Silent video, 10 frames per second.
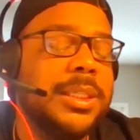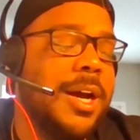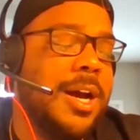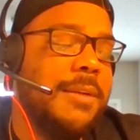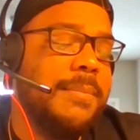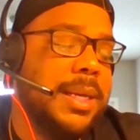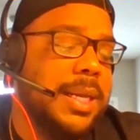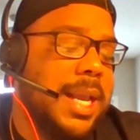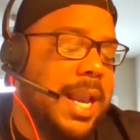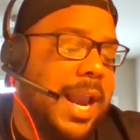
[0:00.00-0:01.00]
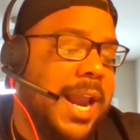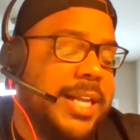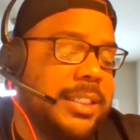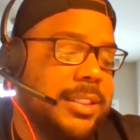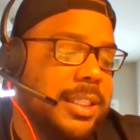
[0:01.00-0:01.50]
Um,
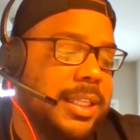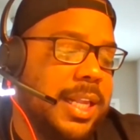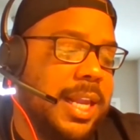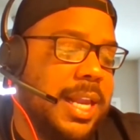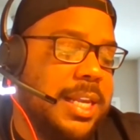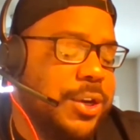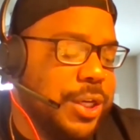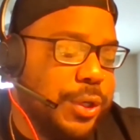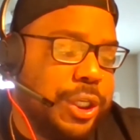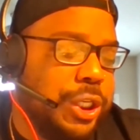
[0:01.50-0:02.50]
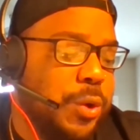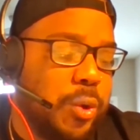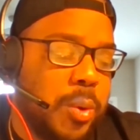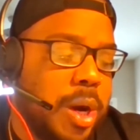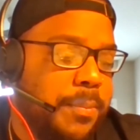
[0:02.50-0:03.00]
and you
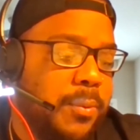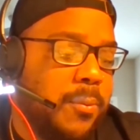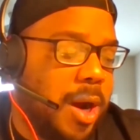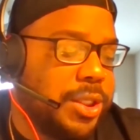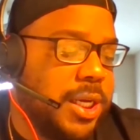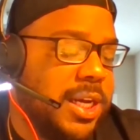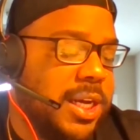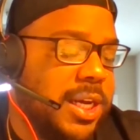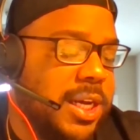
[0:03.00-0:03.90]
grow up watching,